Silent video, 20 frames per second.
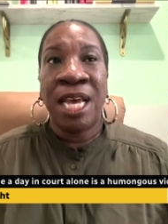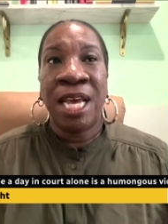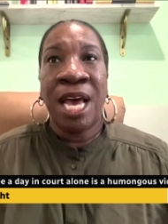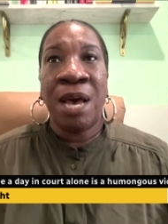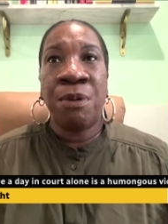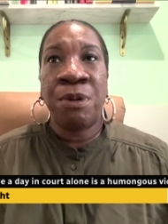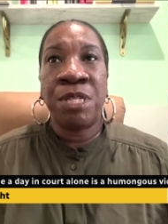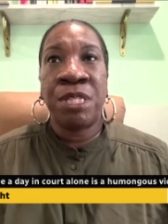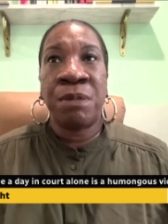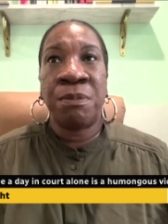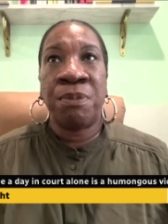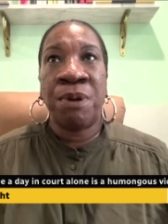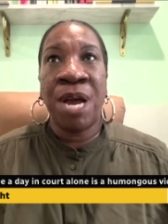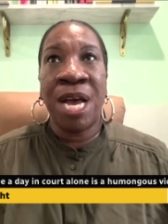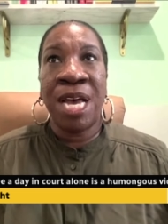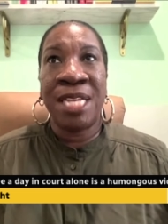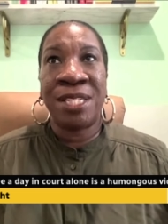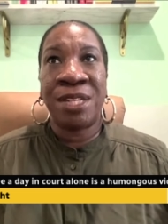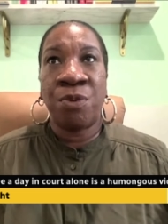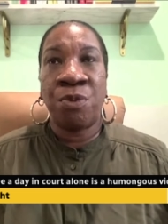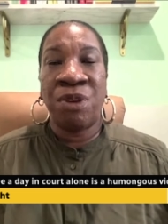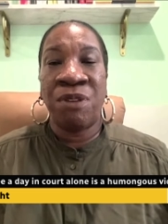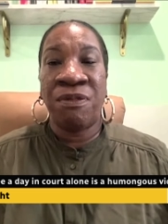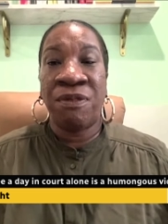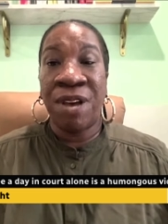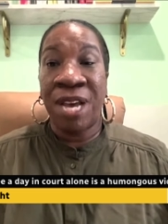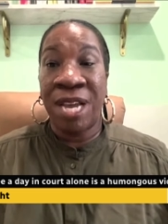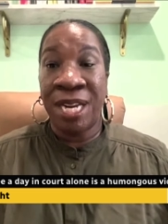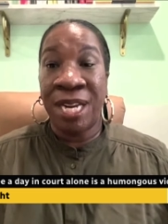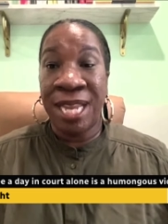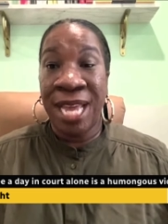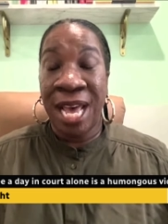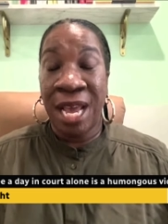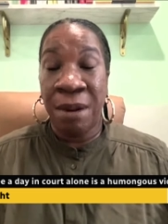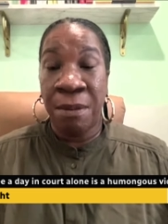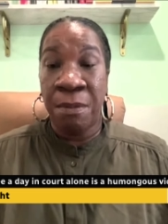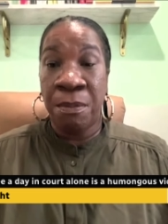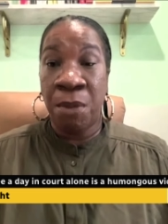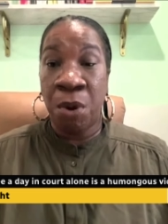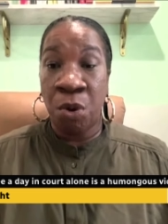I was surprised that we finally had
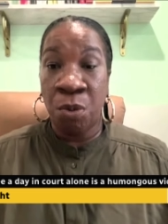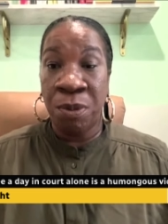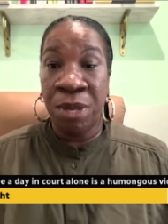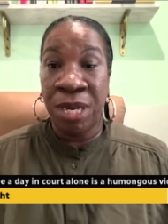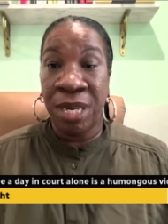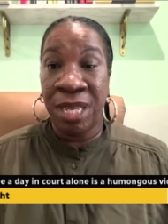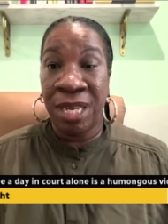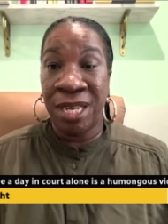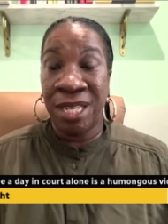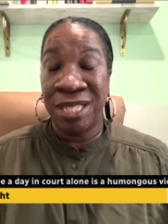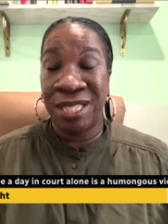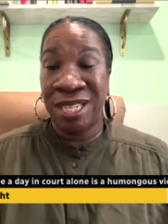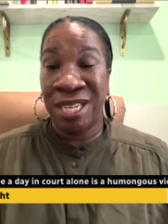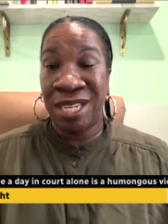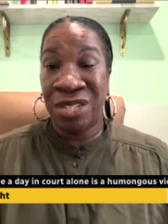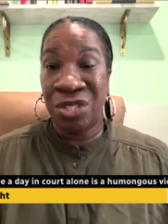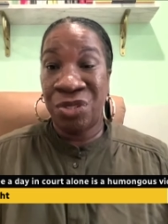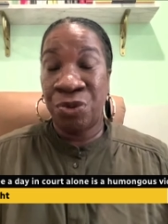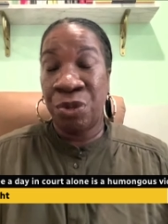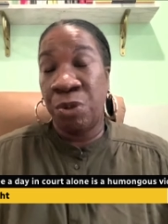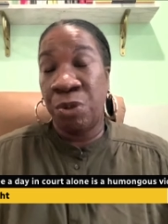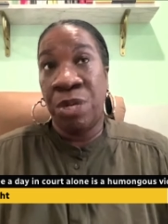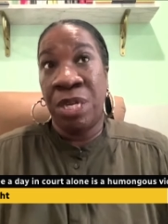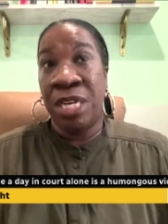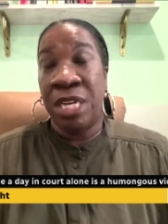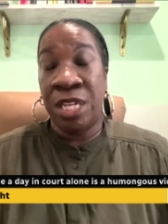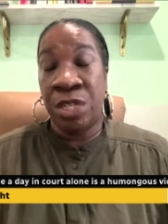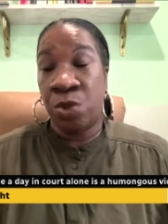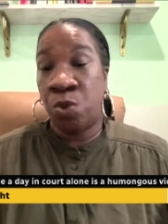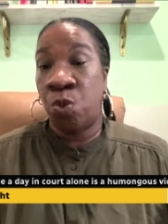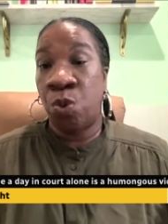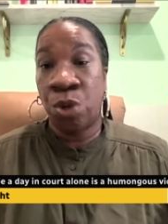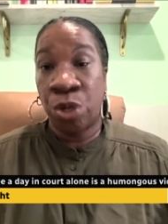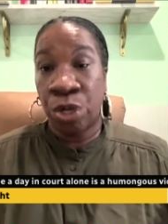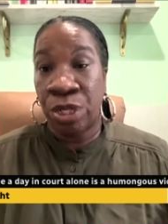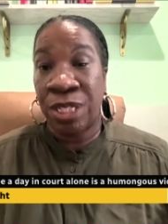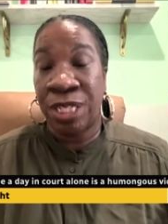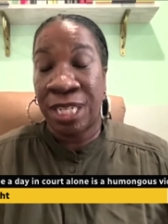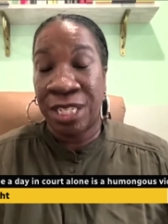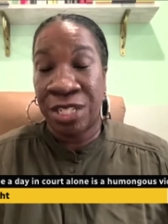a moment in this country, or in this
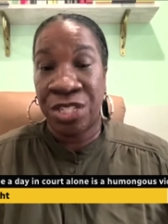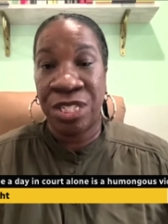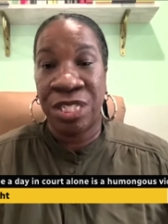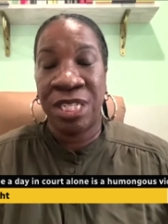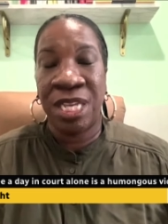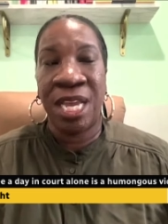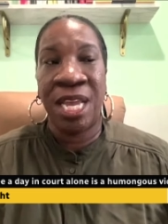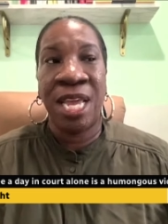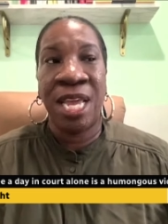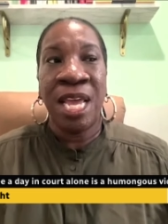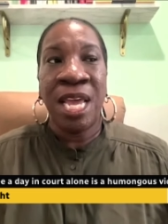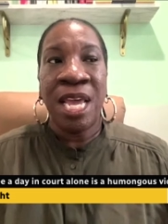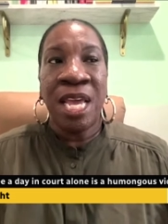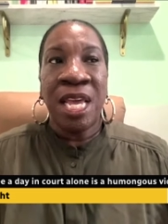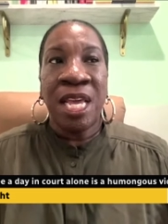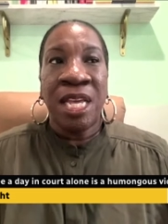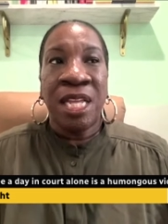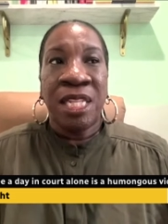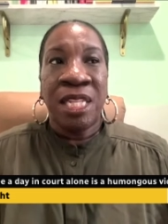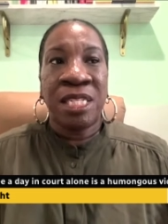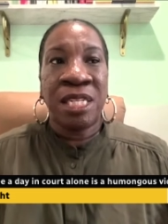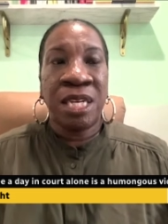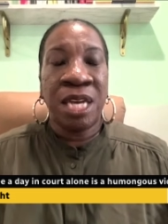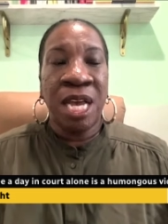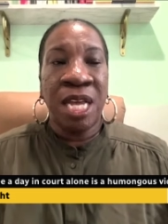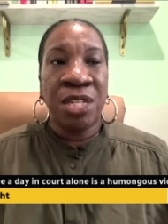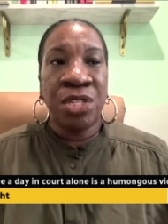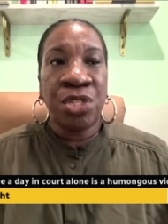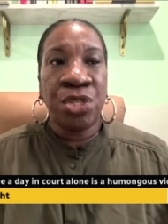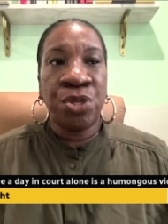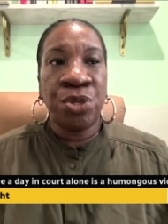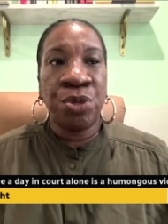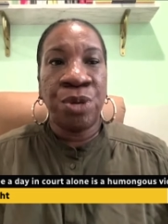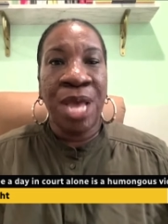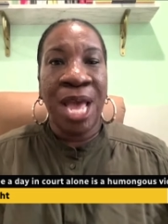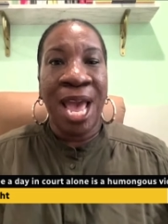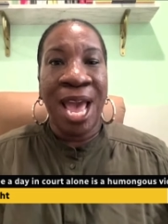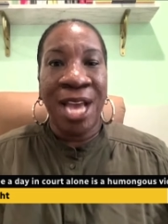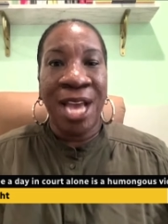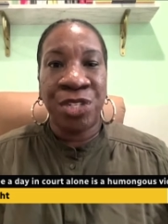world, I should say,
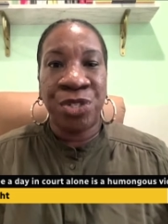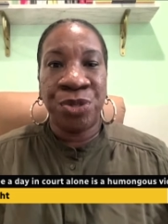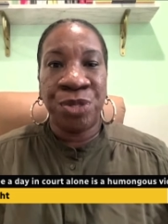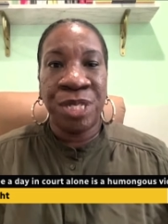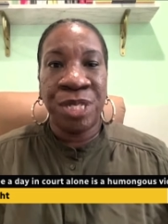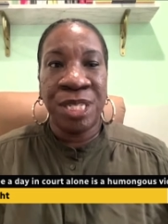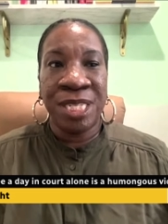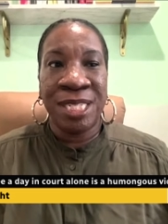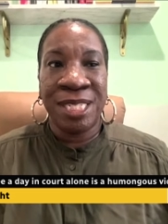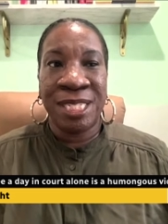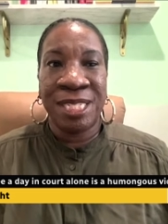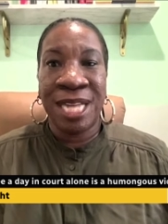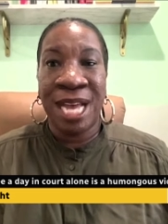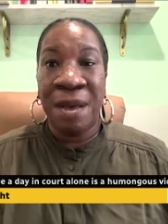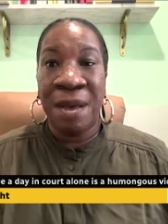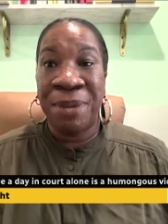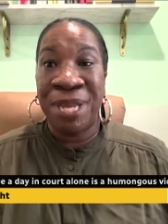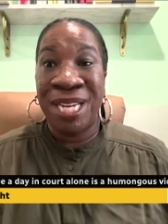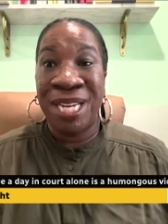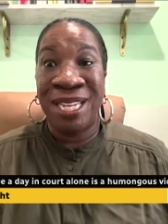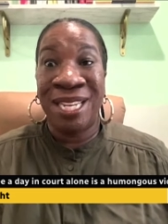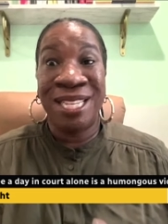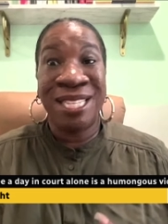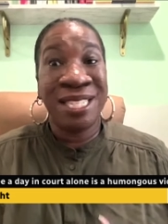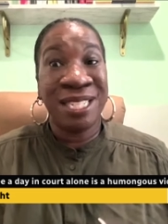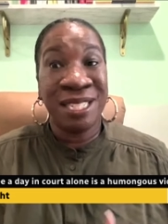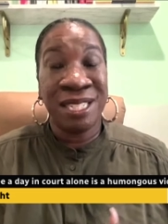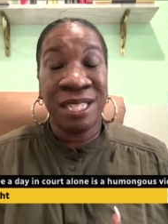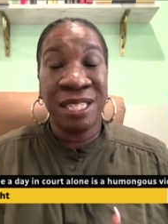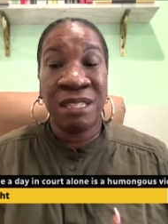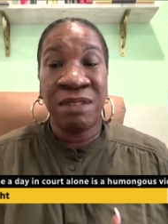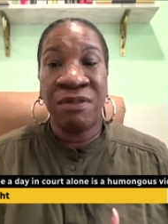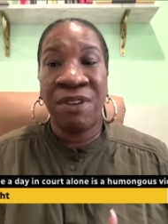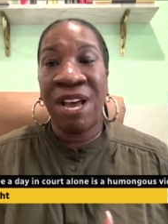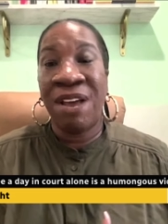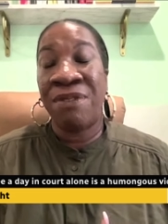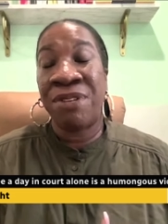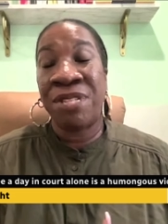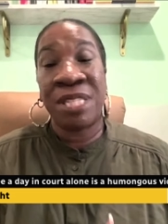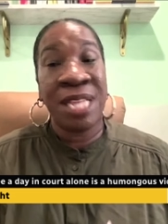to actually stop and listen to
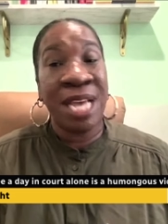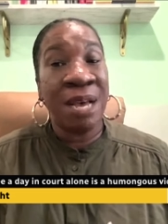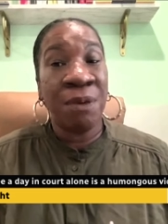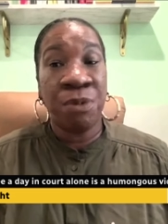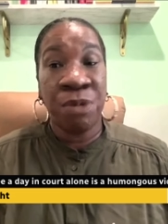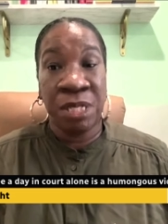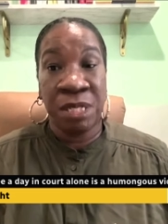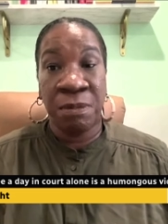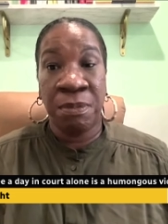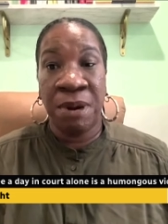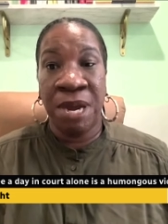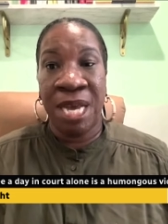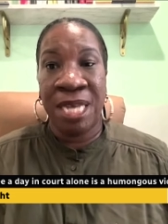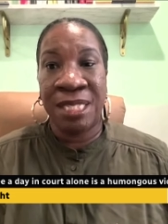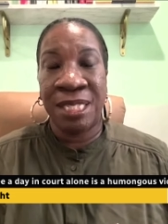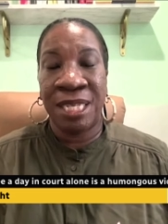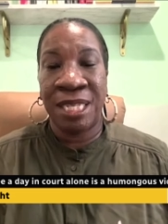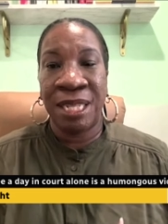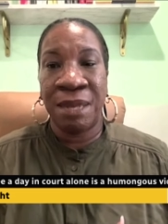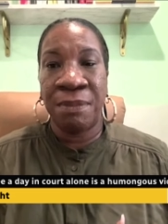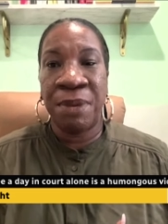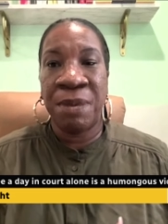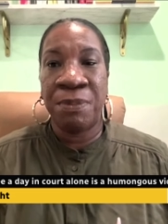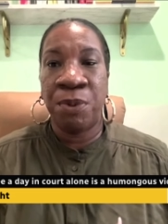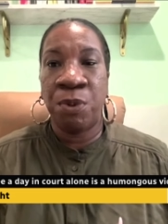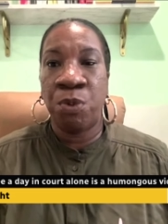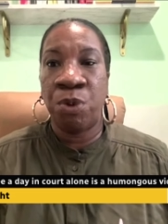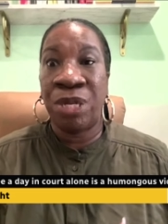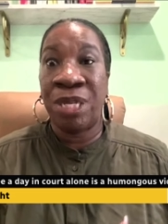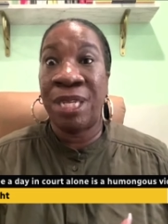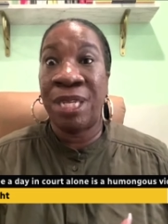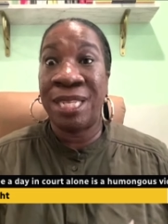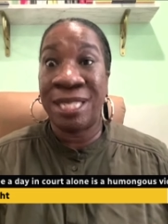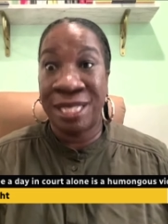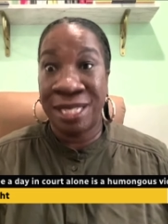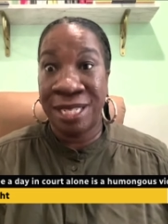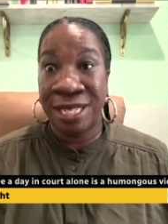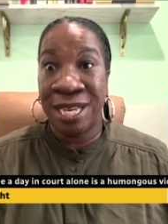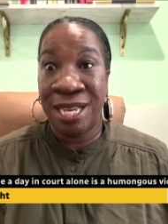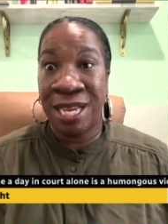survivors. That was surprising, that people were
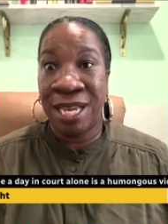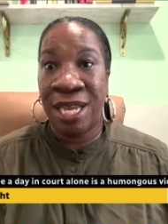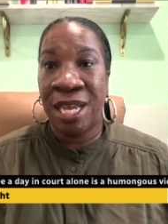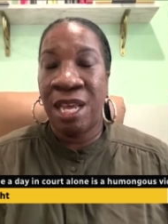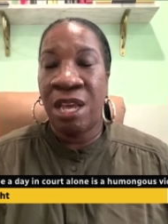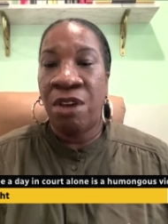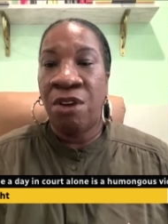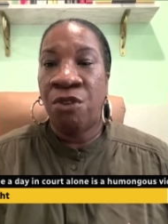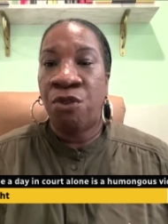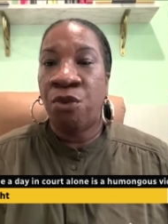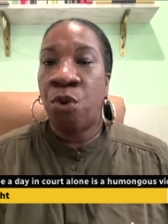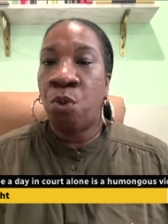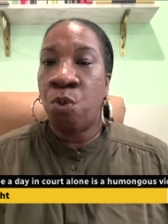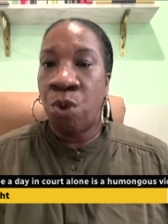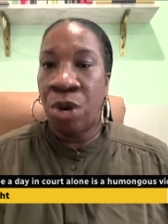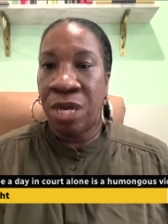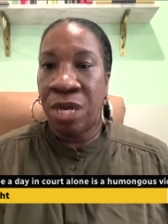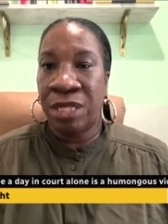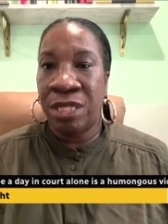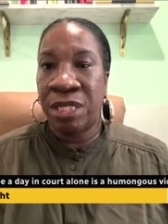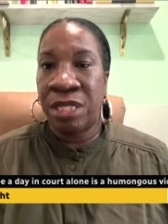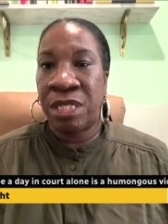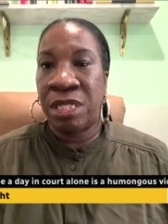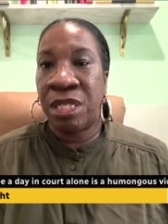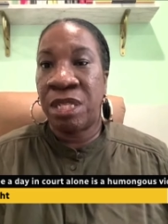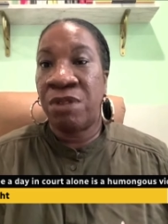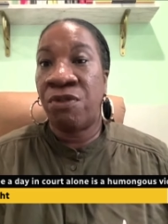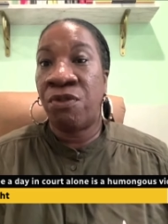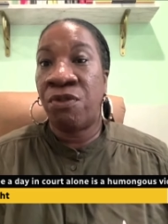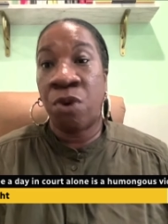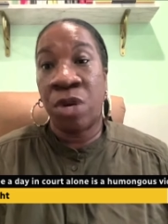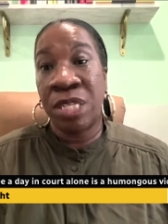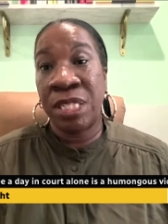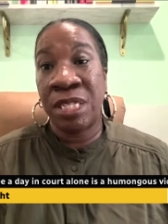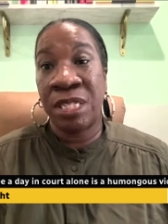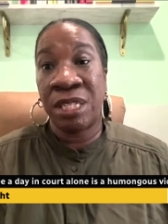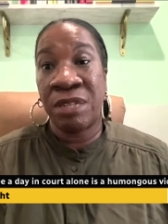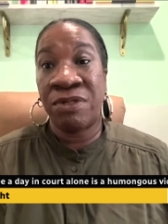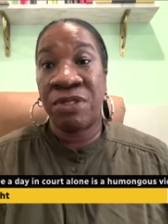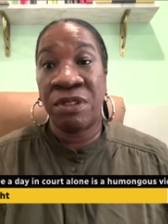listening for once to the
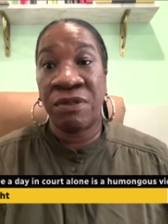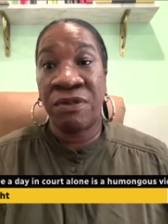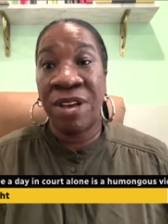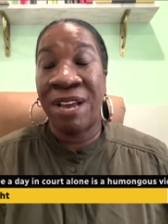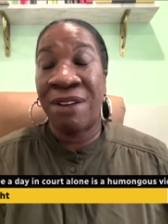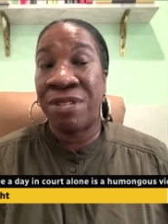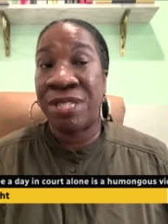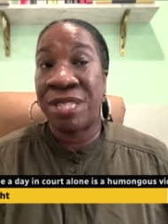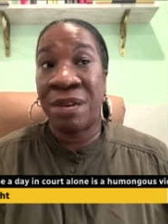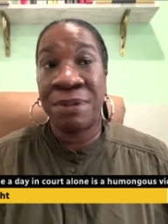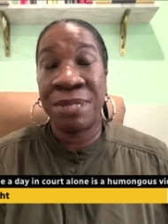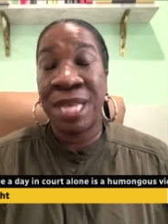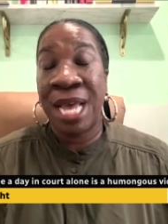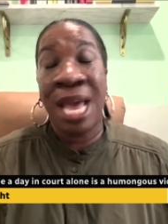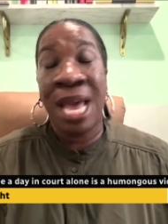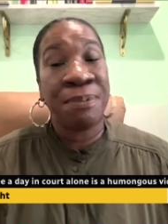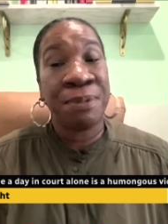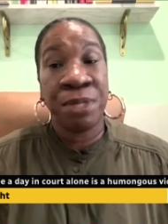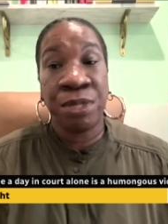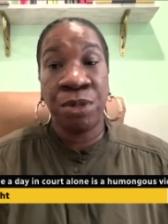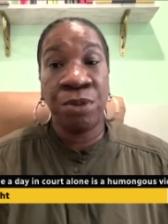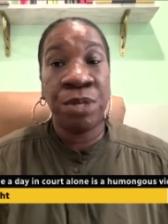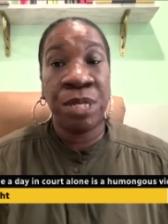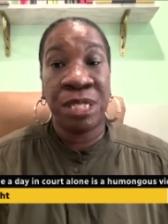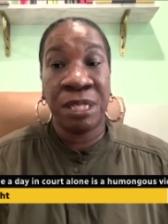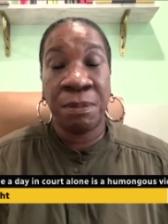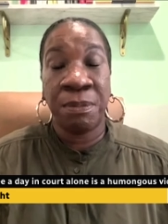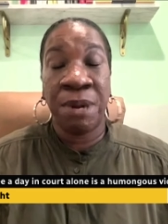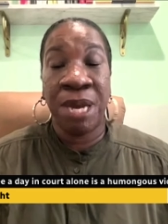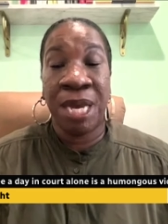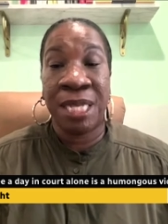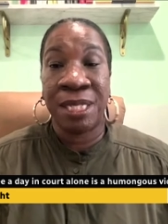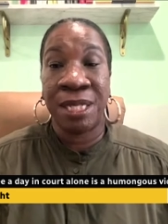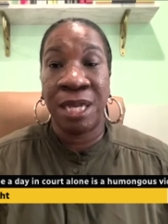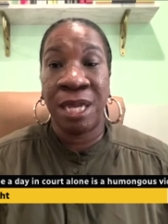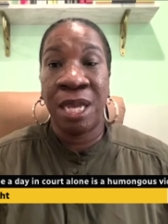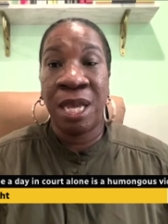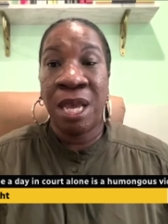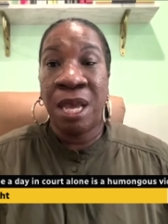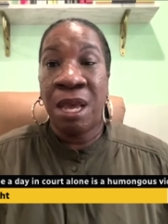voices of survivors. That was absolutely surprising.